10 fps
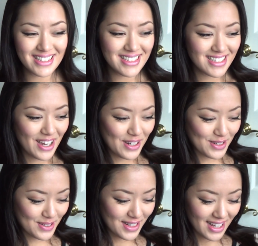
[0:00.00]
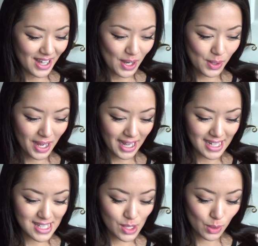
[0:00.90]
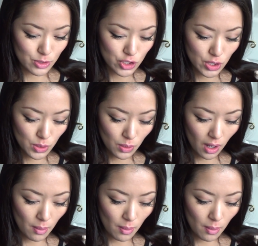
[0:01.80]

So, okay, so two